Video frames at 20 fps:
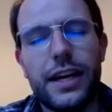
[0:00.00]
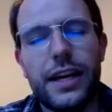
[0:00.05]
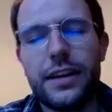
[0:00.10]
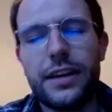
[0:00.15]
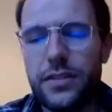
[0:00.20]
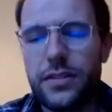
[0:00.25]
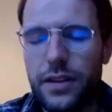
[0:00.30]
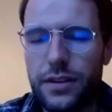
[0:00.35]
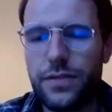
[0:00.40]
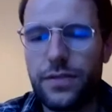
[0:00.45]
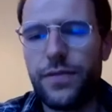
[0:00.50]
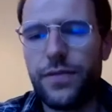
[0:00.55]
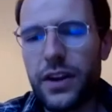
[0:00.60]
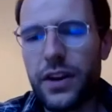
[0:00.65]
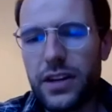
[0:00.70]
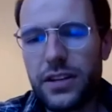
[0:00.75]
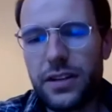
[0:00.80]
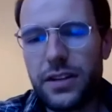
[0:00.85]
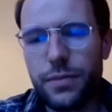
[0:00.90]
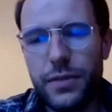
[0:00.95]
it's
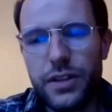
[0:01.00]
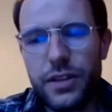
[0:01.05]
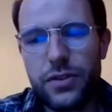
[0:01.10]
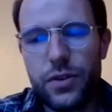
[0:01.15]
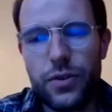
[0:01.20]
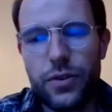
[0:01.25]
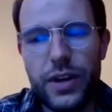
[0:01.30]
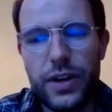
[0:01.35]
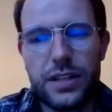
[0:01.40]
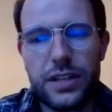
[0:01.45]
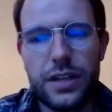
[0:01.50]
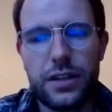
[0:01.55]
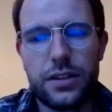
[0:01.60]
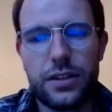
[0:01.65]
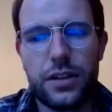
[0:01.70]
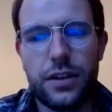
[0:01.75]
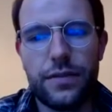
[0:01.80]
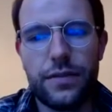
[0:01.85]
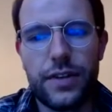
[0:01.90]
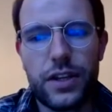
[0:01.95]
very similar to a
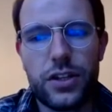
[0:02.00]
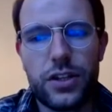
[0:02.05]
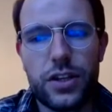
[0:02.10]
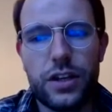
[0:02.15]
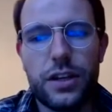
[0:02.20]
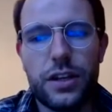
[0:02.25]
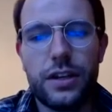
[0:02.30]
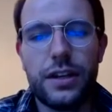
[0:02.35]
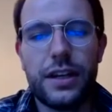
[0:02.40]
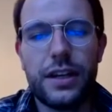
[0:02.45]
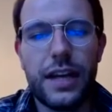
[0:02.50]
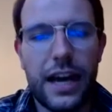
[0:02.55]
residential eviction,